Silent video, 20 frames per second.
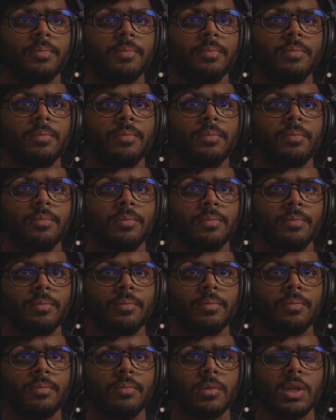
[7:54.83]

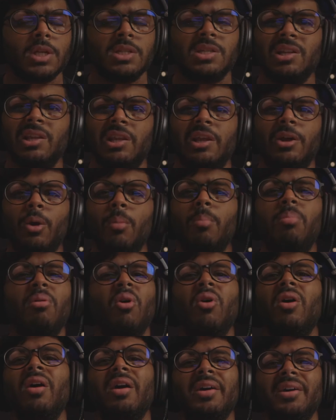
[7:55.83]
it's a little
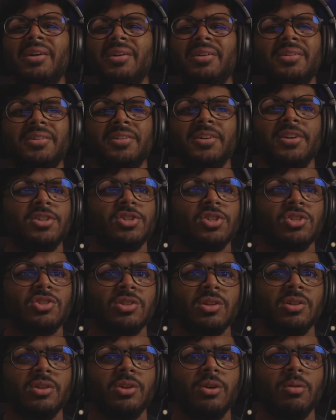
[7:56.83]
boring. It's
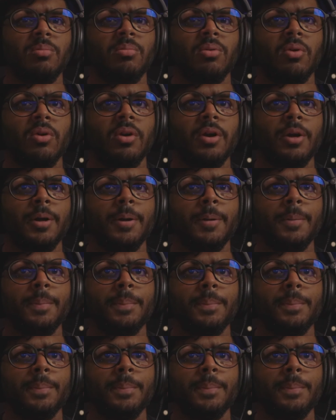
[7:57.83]
just a little boring.